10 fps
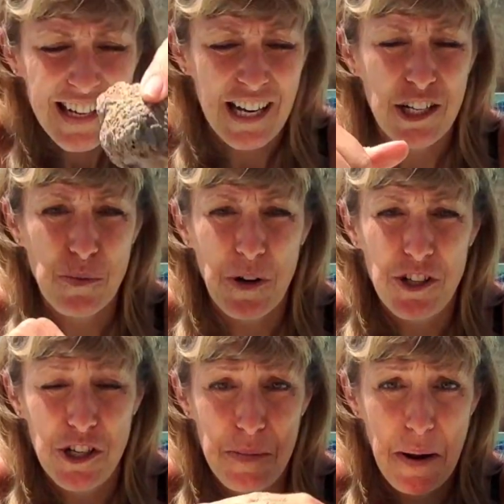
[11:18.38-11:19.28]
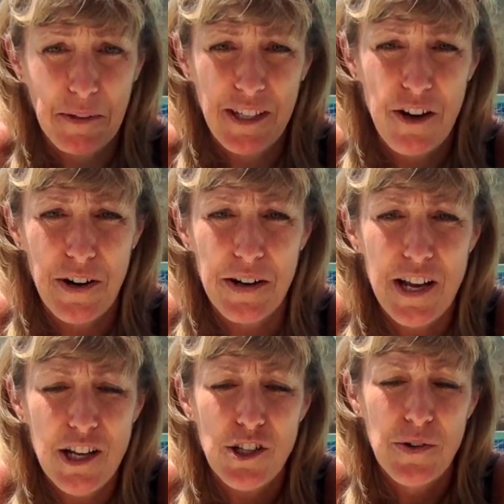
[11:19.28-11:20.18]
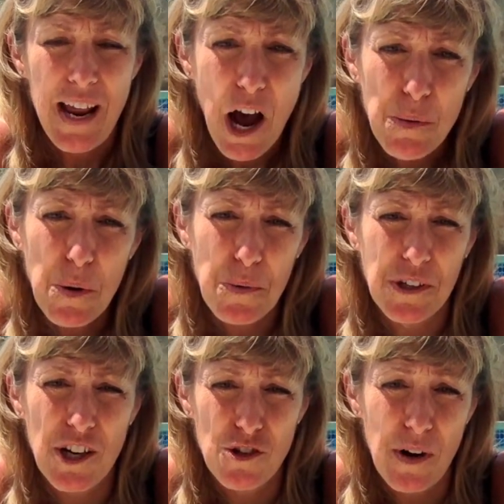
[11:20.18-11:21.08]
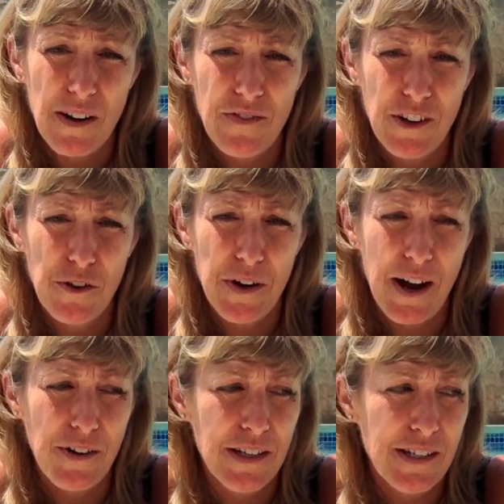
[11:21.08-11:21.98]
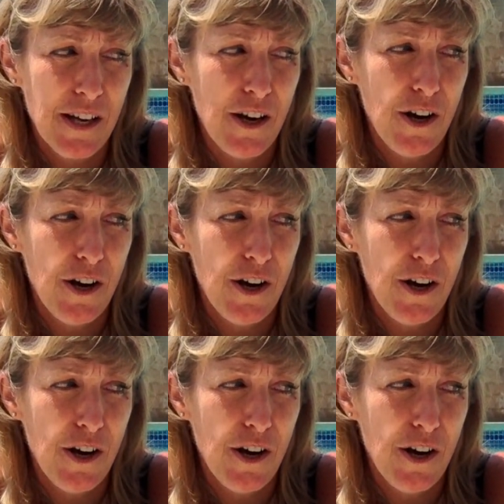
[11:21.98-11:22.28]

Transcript: I just want you to be able to hear it. So now what we're going to try to figure out is